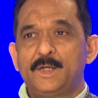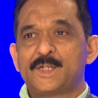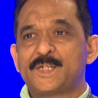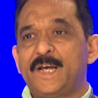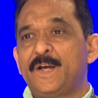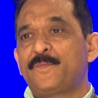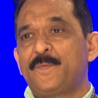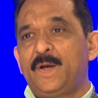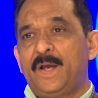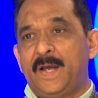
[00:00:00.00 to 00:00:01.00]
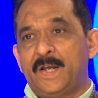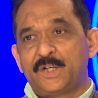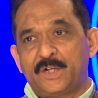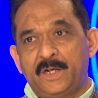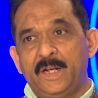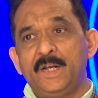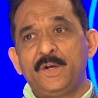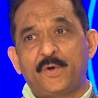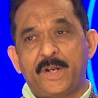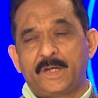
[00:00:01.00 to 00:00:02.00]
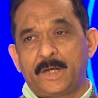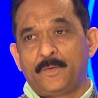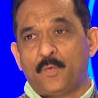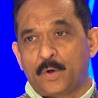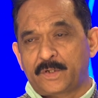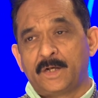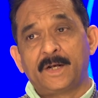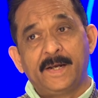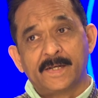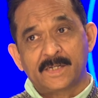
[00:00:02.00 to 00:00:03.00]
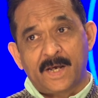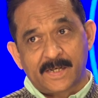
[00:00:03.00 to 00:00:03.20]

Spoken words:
Safe and clean drinking water is